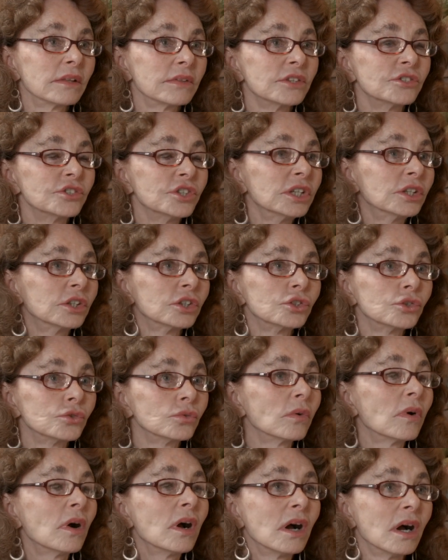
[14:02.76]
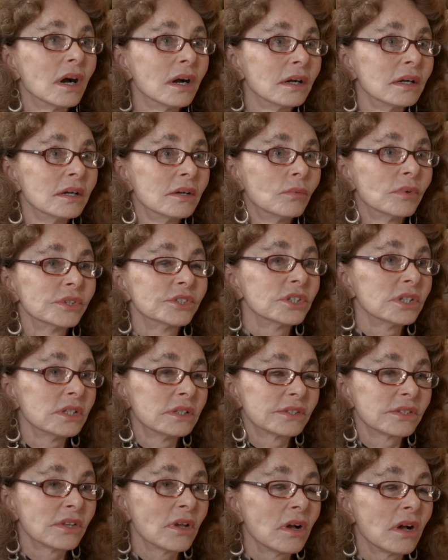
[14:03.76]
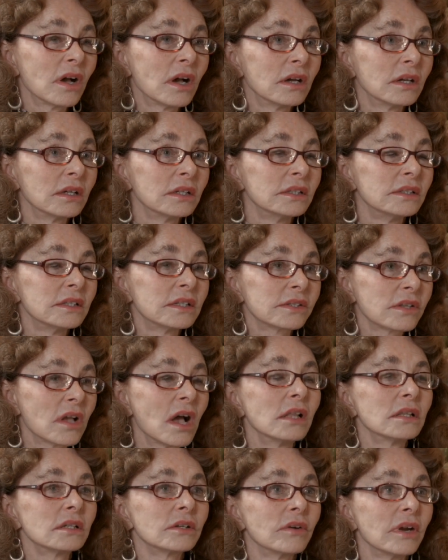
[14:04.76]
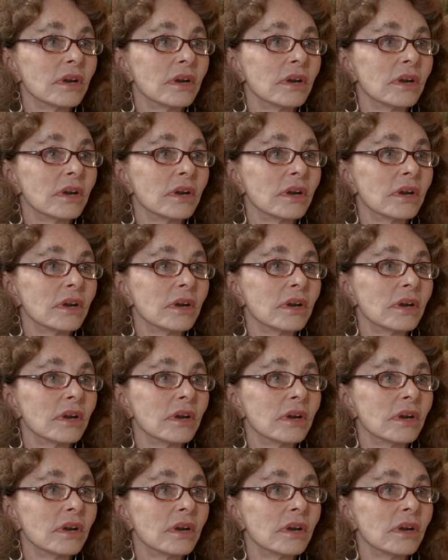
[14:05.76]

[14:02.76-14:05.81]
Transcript: that she could draw what she saw in this hologram.